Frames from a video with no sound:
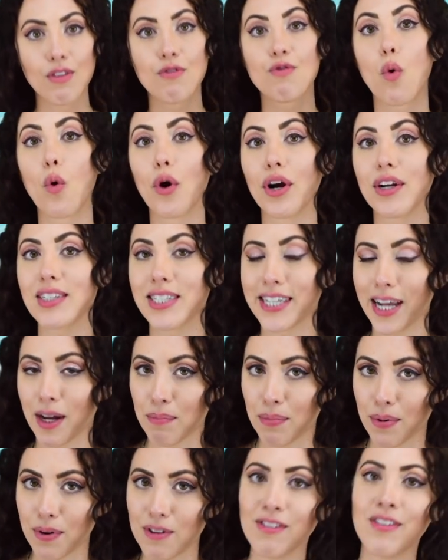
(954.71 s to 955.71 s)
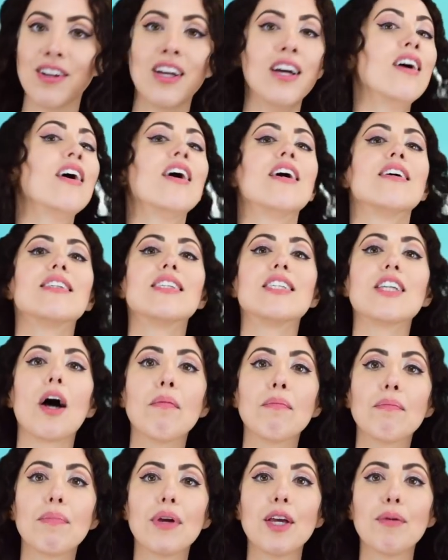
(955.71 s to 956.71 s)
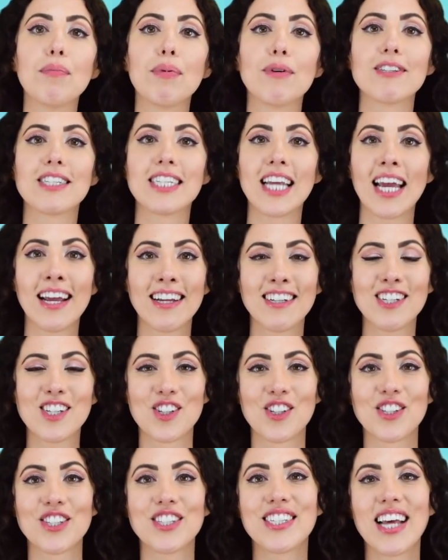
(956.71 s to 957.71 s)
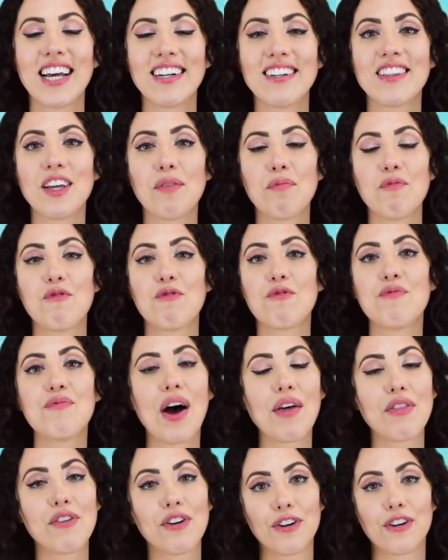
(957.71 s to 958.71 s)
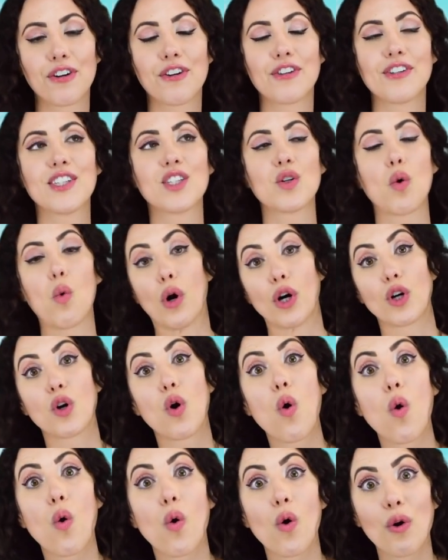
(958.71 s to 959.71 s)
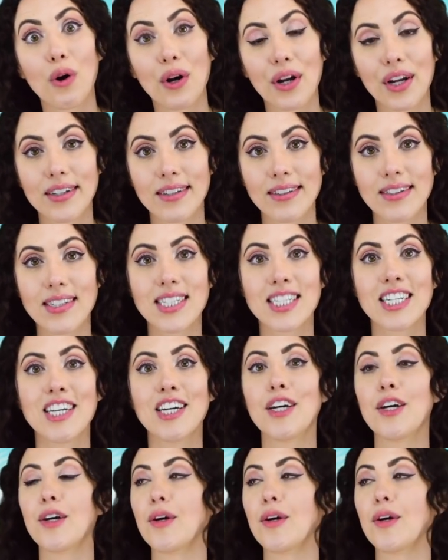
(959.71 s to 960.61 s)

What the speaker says: For example, some people's angels send them feathers or coins